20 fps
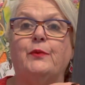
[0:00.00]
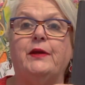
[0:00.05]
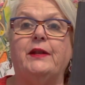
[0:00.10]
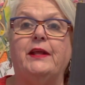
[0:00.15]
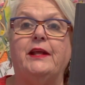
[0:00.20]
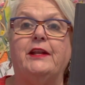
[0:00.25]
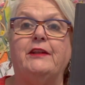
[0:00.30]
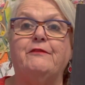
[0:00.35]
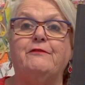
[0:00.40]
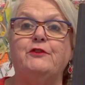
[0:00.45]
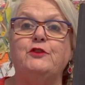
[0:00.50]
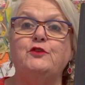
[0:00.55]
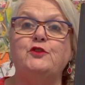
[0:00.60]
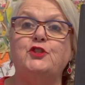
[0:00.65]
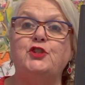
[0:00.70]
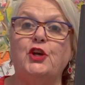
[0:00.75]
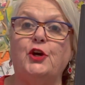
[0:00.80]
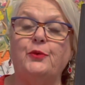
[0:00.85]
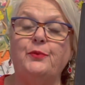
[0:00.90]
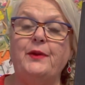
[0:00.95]
it, and if you
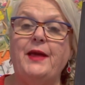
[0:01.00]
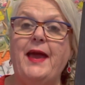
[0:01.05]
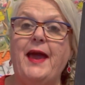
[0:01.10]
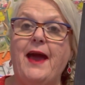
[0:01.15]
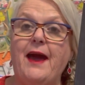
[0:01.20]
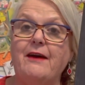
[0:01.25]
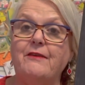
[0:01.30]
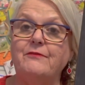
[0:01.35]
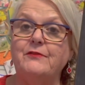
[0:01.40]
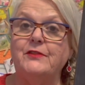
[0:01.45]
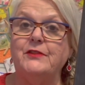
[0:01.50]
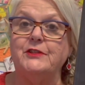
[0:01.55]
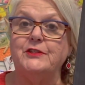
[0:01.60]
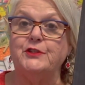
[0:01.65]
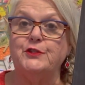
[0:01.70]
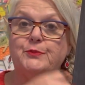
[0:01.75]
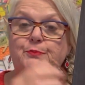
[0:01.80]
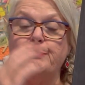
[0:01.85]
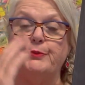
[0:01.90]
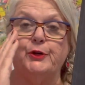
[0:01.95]
don't have
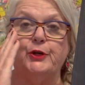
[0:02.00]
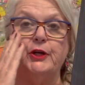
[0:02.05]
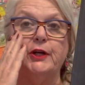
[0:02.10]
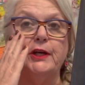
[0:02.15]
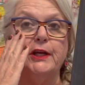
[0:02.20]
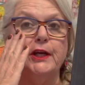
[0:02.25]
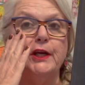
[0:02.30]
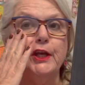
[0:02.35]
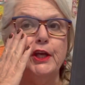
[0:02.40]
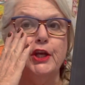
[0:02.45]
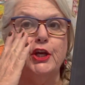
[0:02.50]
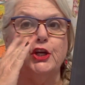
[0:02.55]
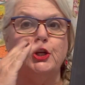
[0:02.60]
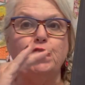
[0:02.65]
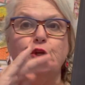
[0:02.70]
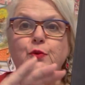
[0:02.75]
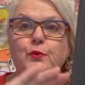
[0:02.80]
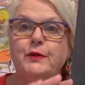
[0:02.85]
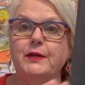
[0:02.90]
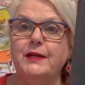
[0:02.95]
this book,
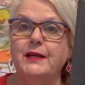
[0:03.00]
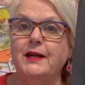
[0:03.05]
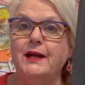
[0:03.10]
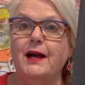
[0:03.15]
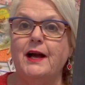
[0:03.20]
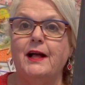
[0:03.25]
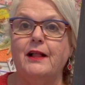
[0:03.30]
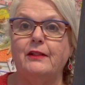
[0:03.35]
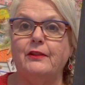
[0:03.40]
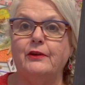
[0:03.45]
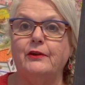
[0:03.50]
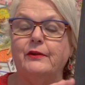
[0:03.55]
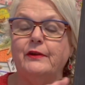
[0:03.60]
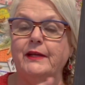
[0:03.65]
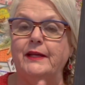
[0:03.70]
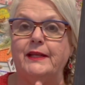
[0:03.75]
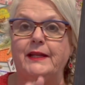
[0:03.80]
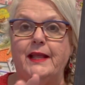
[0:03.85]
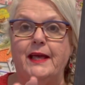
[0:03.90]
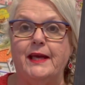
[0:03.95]
you can color
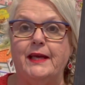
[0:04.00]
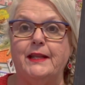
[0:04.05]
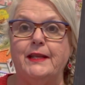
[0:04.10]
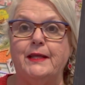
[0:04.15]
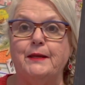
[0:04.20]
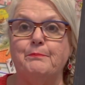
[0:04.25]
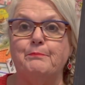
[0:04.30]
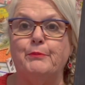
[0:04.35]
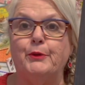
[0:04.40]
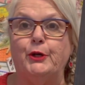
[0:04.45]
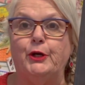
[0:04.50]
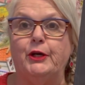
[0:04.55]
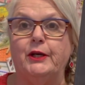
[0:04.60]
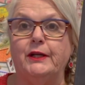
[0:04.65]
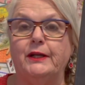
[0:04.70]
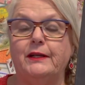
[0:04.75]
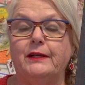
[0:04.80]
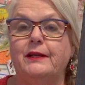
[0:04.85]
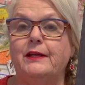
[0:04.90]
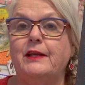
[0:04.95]
in any
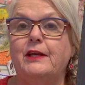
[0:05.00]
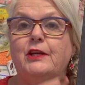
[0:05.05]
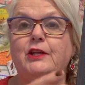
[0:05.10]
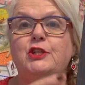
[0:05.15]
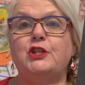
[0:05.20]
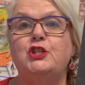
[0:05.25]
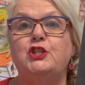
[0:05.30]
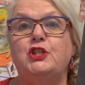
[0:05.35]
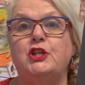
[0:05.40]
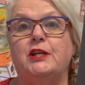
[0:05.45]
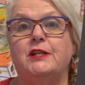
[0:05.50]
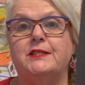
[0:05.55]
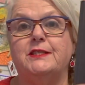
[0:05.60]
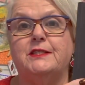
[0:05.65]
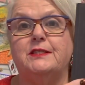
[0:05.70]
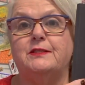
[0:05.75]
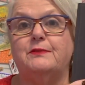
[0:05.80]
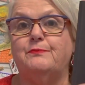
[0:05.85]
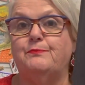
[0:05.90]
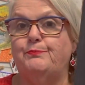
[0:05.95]
book.
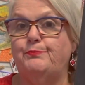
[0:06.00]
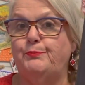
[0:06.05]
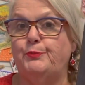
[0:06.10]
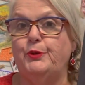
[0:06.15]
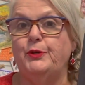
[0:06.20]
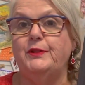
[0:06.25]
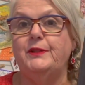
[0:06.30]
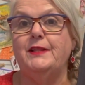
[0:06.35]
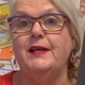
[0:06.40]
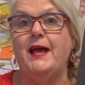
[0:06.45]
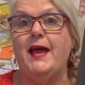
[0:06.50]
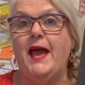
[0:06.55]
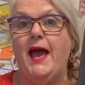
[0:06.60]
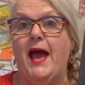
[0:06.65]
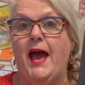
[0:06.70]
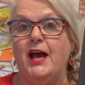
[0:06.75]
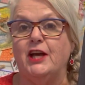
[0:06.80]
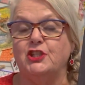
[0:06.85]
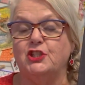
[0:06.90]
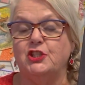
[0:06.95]
Just put the
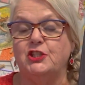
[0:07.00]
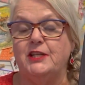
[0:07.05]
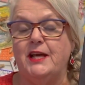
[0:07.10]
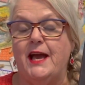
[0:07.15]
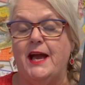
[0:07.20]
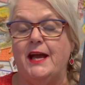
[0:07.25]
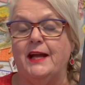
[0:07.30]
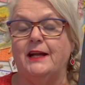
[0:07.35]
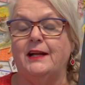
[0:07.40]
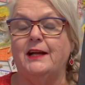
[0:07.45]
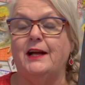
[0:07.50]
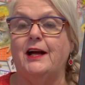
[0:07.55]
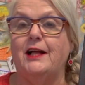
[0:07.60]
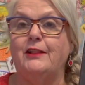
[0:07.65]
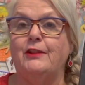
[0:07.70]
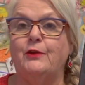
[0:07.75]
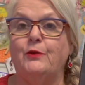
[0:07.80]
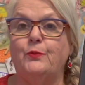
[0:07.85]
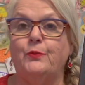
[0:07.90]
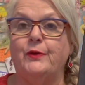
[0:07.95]
hashtag
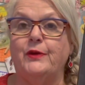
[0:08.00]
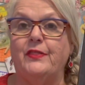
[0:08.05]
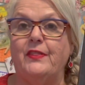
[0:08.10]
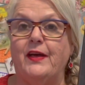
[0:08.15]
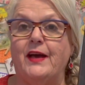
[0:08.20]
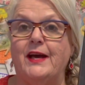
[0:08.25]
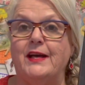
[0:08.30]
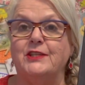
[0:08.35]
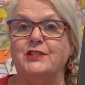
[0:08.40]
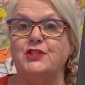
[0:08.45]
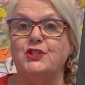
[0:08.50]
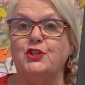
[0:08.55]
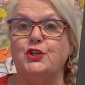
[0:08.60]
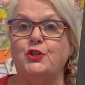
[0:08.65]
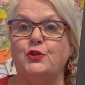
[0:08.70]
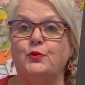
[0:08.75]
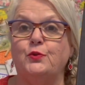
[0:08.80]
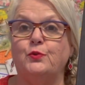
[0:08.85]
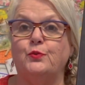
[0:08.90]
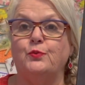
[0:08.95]
color with us
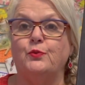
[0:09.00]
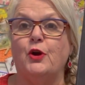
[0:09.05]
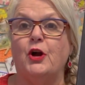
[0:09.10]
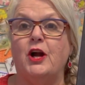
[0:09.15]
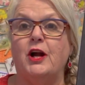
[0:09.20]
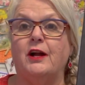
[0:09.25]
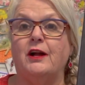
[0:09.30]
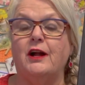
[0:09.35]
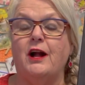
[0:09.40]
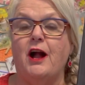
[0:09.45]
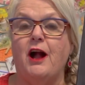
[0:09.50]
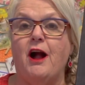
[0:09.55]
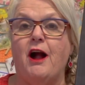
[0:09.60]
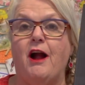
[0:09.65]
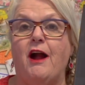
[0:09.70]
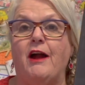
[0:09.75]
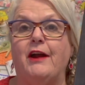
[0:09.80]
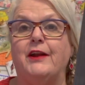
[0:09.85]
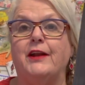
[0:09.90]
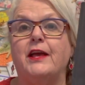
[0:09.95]
you rock
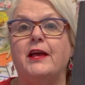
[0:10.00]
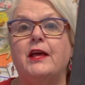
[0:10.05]
art.